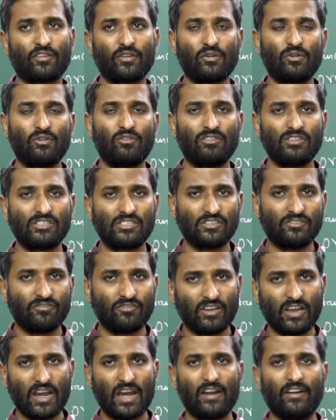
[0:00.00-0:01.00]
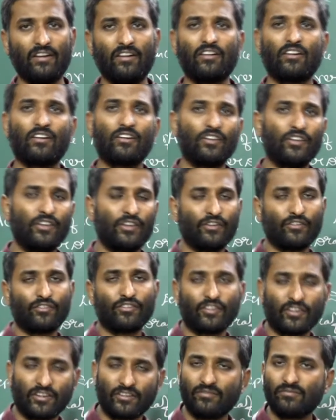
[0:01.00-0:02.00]
tool which we are
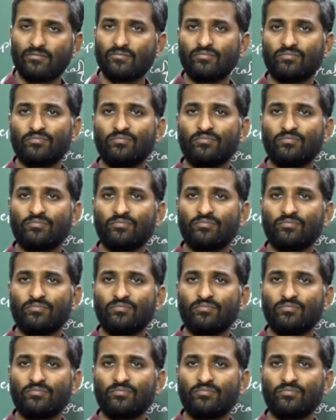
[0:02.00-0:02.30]
using.